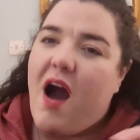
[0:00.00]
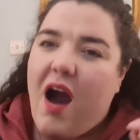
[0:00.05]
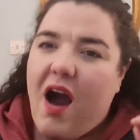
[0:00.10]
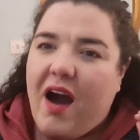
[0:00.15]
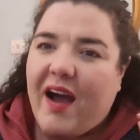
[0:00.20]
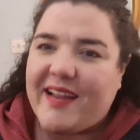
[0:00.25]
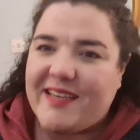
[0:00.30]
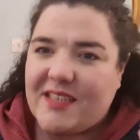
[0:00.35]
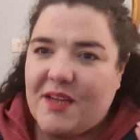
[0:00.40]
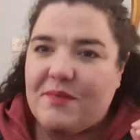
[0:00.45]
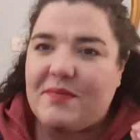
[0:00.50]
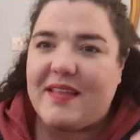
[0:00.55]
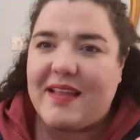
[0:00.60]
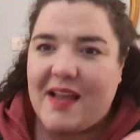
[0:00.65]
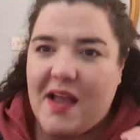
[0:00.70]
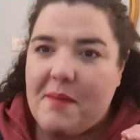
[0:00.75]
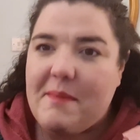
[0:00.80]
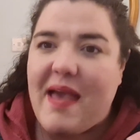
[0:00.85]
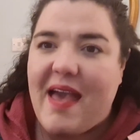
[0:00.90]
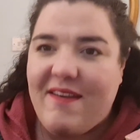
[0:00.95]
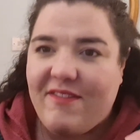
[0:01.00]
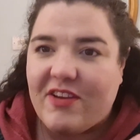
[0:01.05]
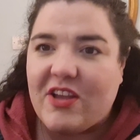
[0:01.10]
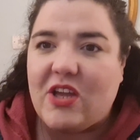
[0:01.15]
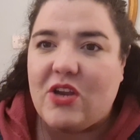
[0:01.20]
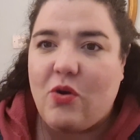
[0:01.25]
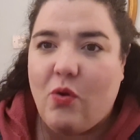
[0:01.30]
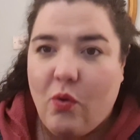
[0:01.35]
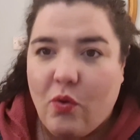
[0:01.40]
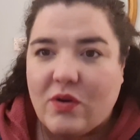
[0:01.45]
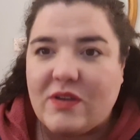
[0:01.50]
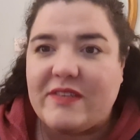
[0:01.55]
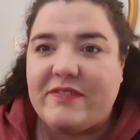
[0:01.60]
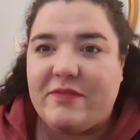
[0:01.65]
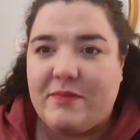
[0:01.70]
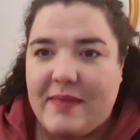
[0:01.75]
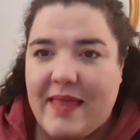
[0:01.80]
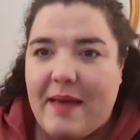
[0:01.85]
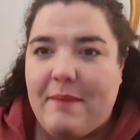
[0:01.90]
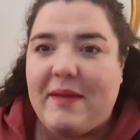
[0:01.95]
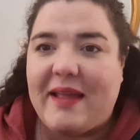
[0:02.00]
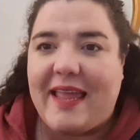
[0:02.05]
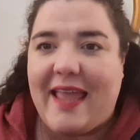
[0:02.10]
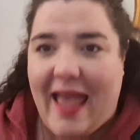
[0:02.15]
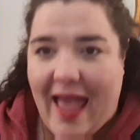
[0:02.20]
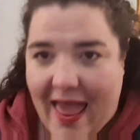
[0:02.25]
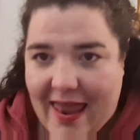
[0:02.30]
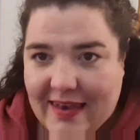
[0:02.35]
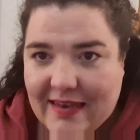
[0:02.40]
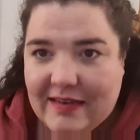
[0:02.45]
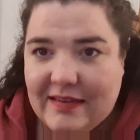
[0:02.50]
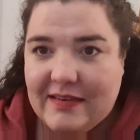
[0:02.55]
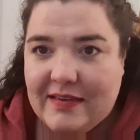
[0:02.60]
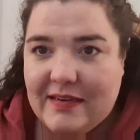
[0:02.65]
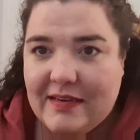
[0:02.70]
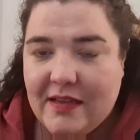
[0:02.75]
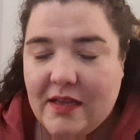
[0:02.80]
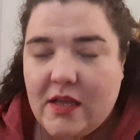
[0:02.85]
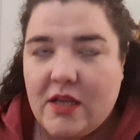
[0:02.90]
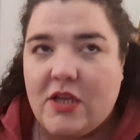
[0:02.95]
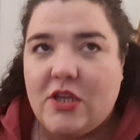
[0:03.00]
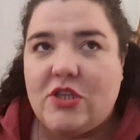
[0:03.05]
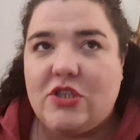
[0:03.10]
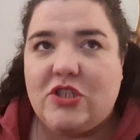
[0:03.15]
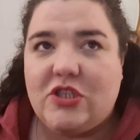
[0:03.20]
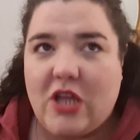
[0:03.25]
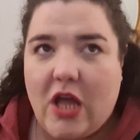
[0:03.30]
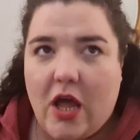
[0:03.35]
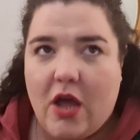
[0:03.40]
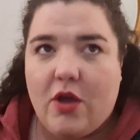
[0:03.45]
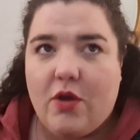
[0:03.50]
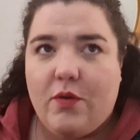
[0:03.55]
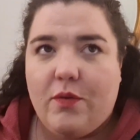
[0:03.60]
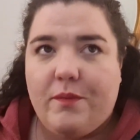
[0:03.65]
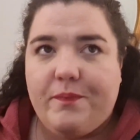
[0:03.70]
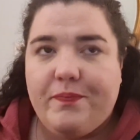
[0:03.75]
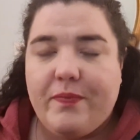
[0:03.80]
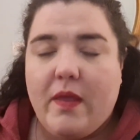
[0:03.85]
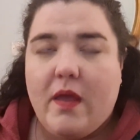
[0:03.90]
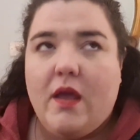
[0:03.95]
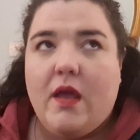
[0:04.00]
I don't think I'm ever going to order from them again. So